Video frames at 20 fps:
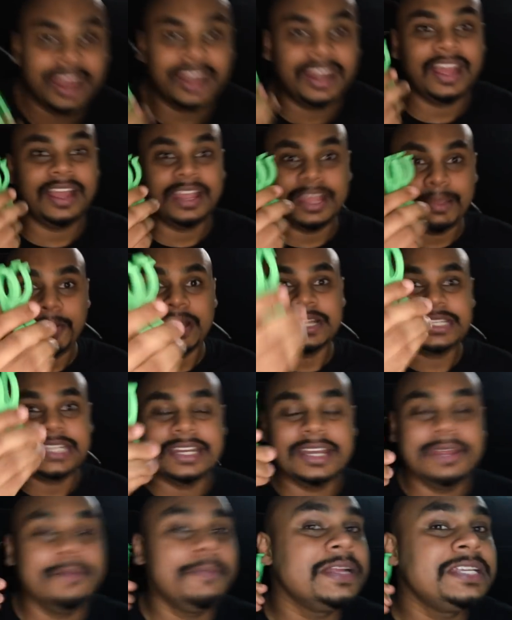
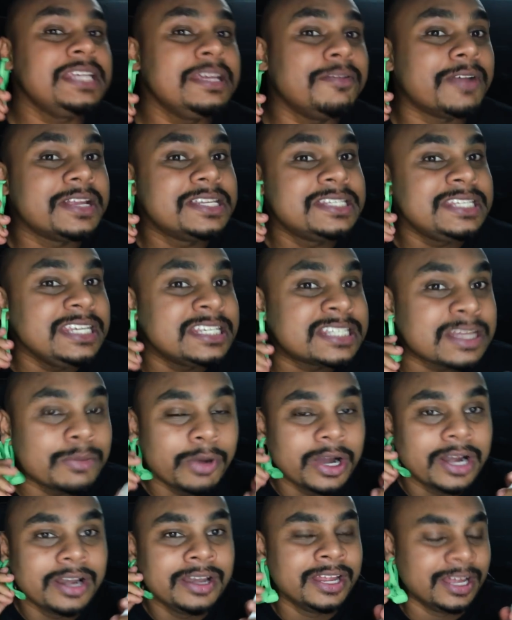Imagine if I see
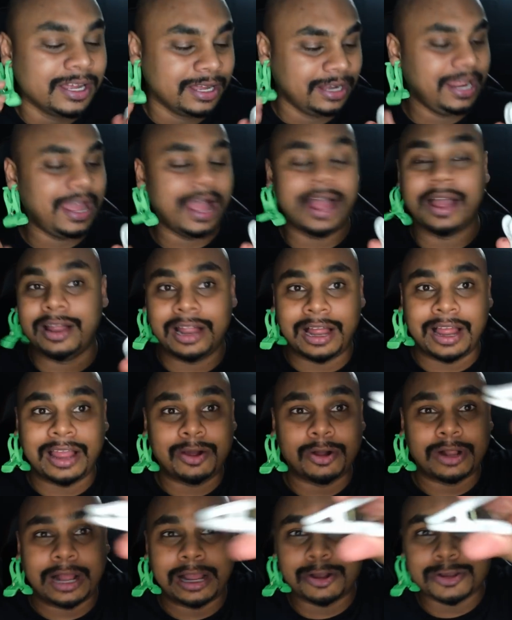someone here, then I
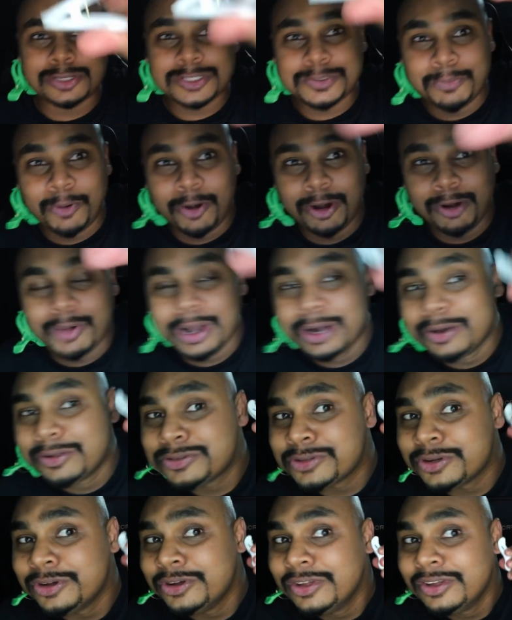got small one
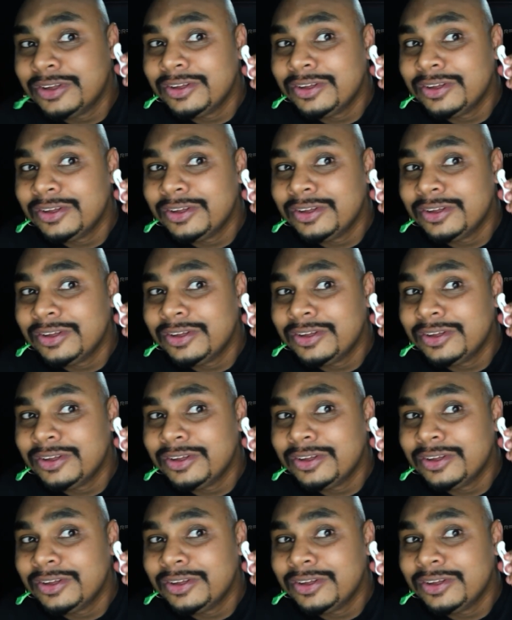also.